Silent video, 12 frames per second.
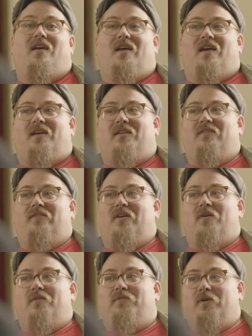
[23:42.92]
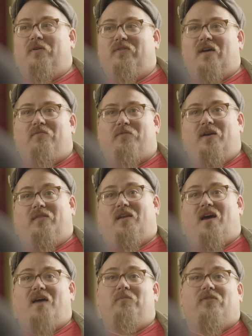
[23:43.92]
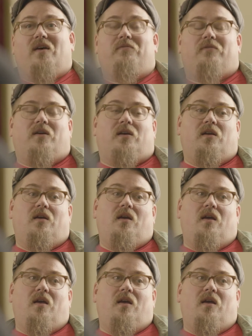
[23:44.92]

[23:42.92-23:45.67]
And so if you're suffering, then I'm suffering.